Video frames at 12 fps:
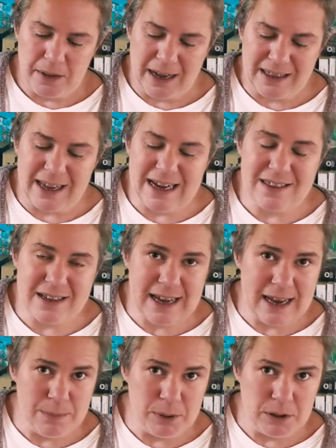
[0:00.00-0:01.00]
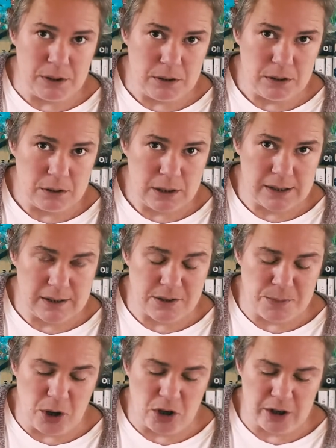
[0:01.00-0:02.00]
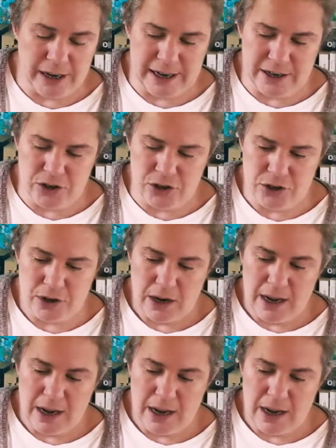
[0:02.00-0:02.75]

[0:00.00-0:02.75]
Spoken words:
I like the cable at the smaller gauge,